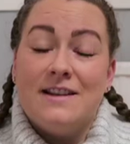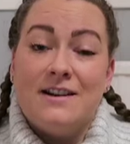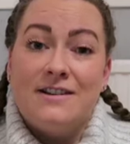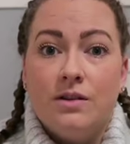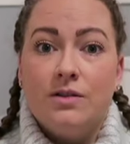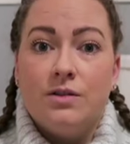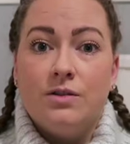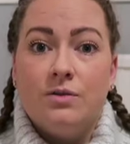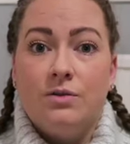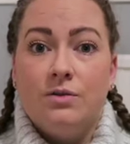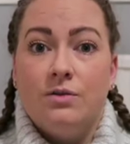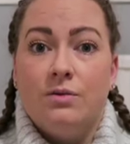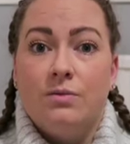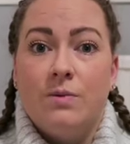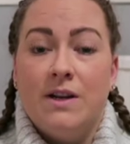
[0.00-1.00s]
started.
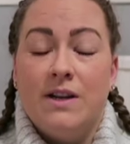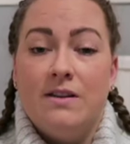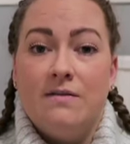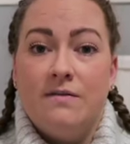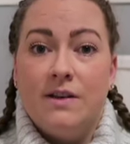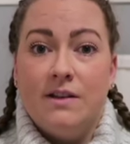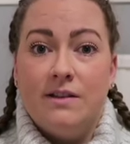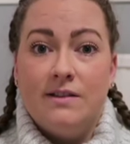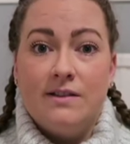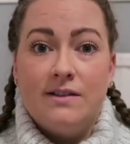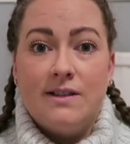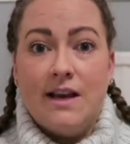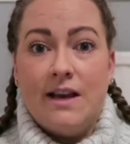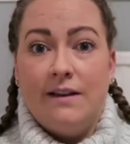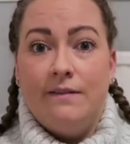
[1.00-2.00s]
So one of the
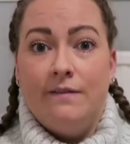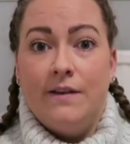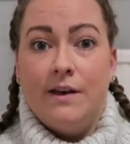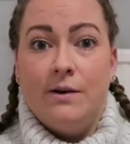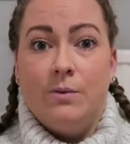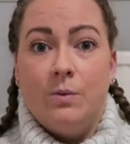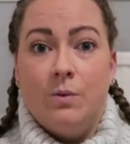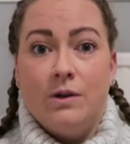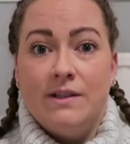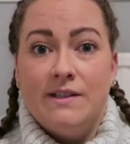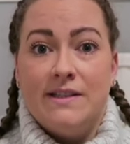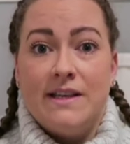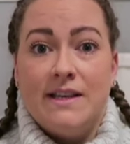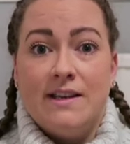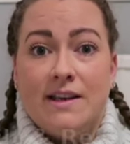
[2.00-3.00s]
feelings I felt
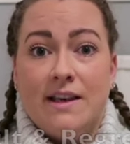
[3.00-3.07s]
was